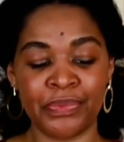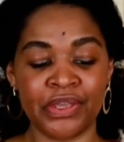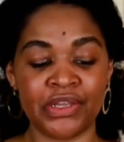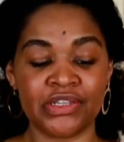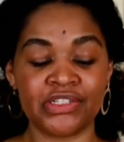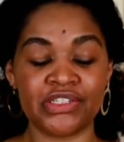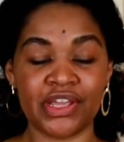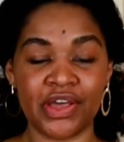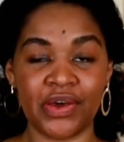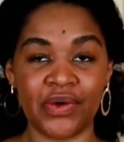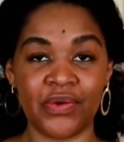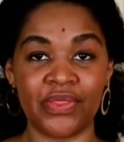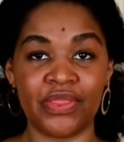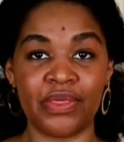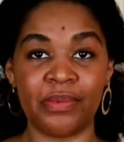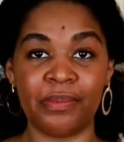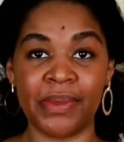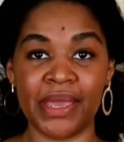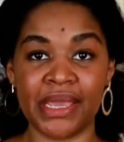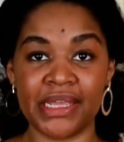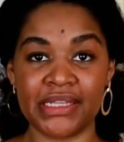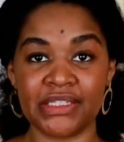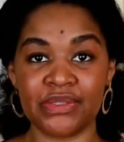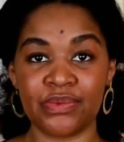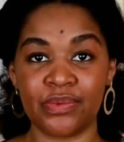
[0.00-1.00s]
So the
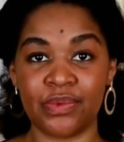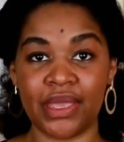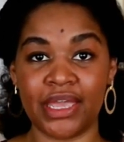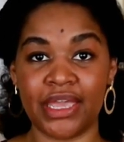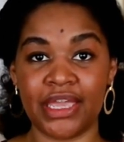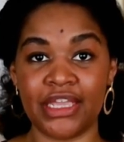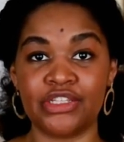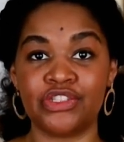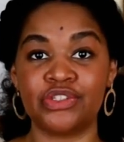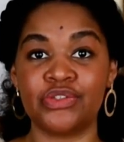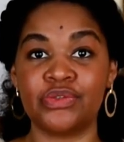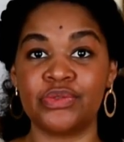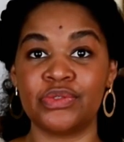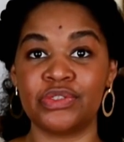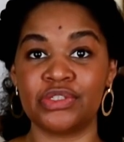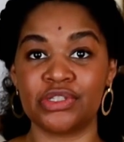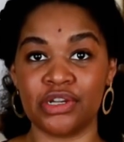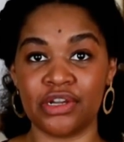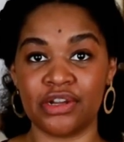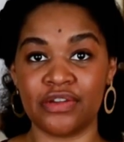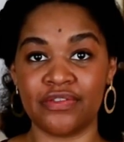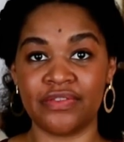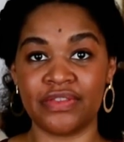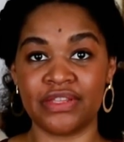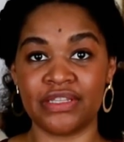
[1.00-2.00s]
best way to
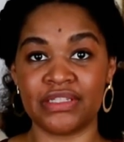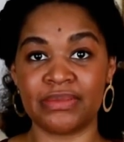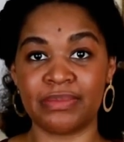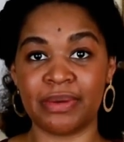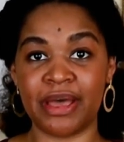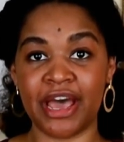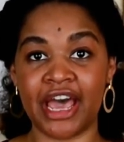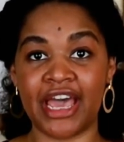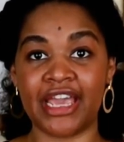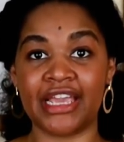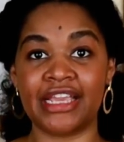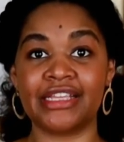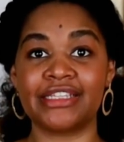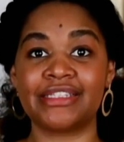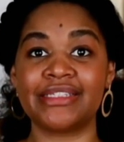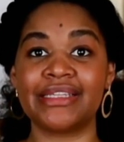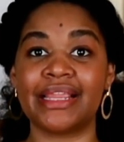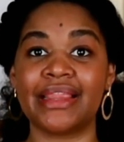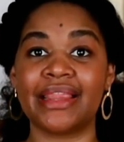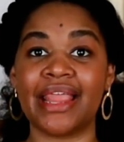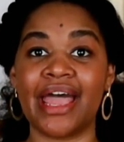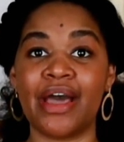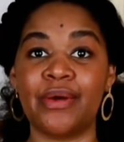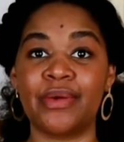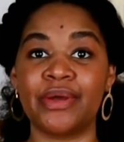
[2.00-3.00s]
serve this pie is to
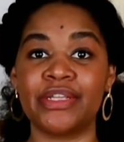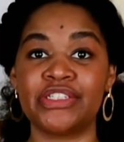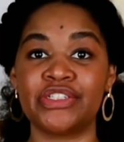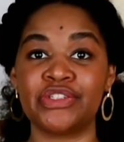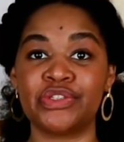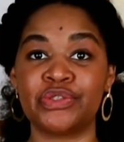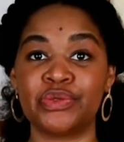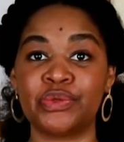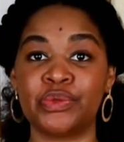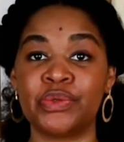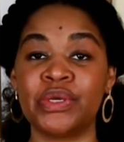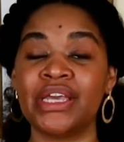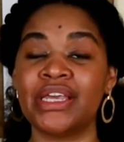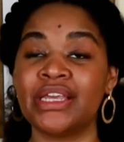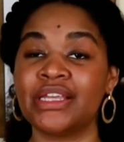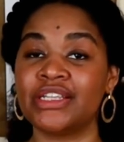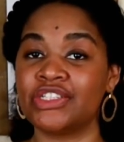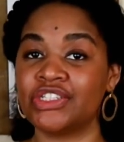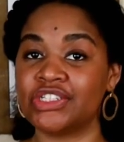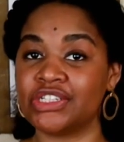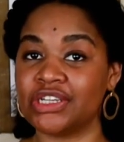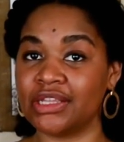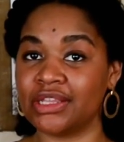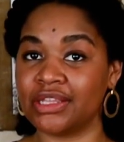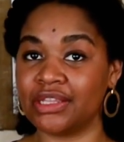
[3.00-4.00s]
allow it to
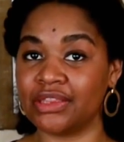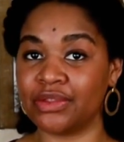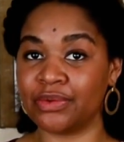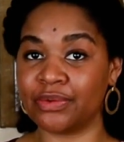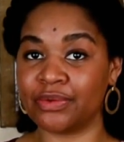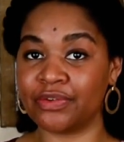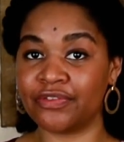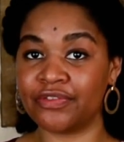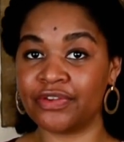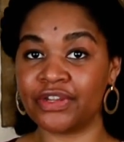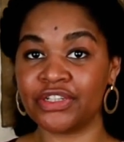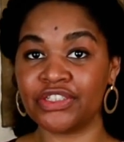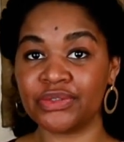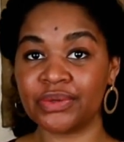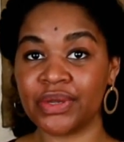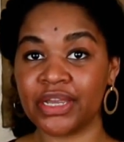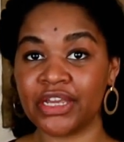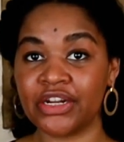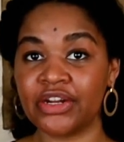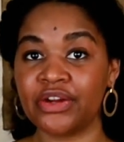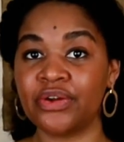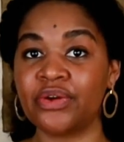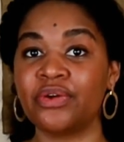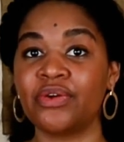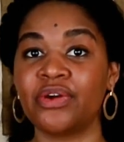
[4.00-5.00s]
chill in the
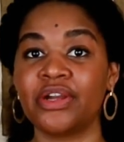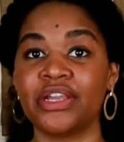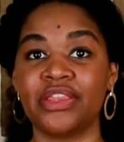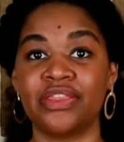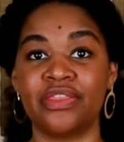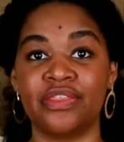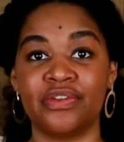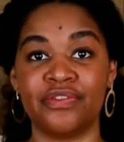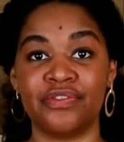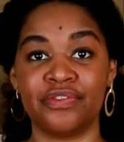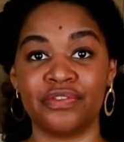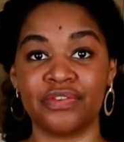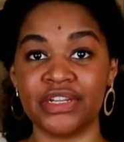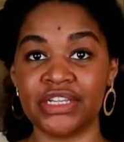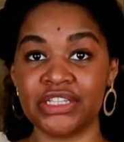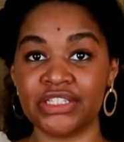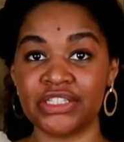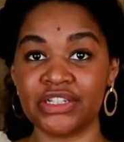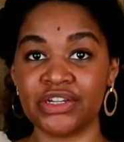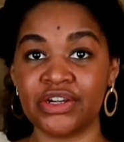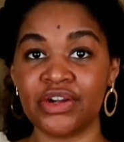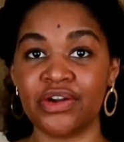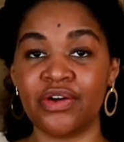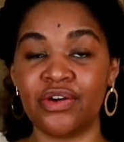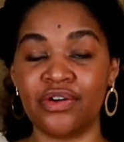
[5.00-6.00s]
refrigerator or in the
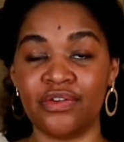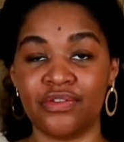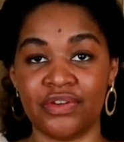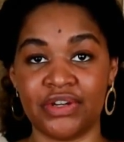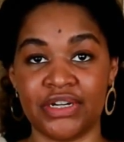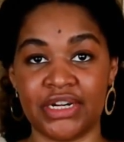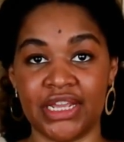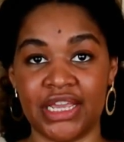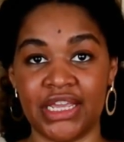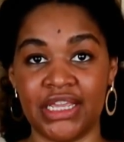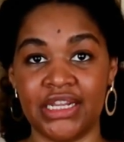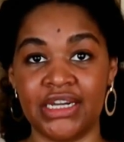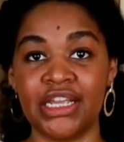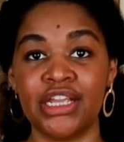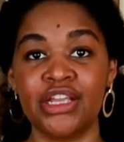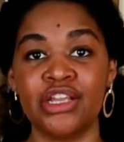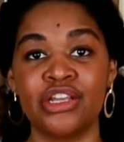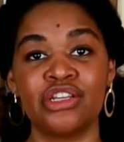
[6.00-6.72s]
freezer overnight.